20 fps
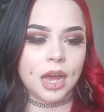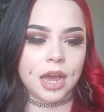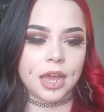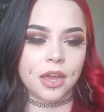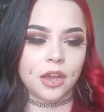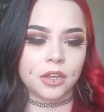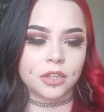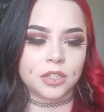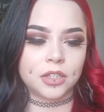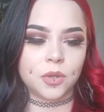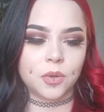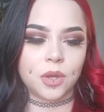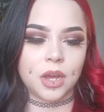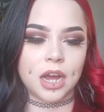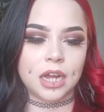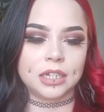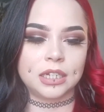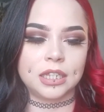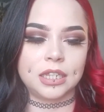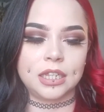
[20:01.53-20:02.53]
I also
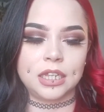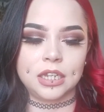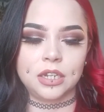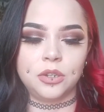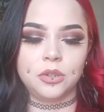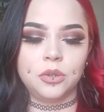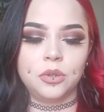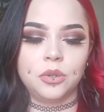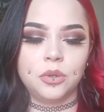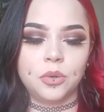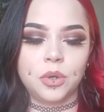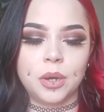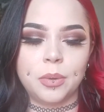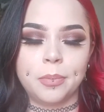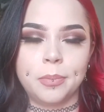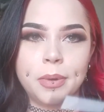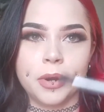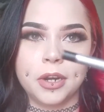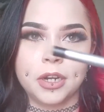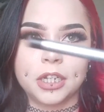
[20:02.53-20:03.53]
got the new
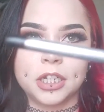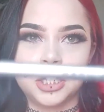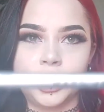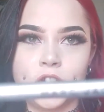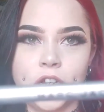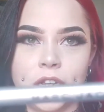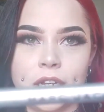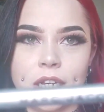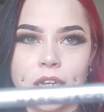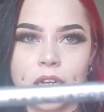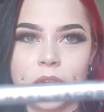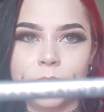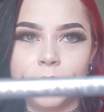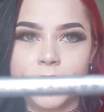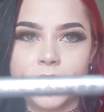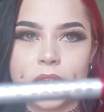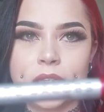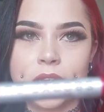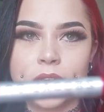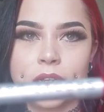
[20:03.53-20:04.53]
Marc
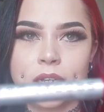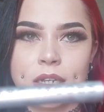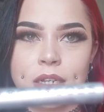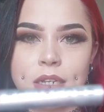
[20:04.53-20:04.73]
Jacobs.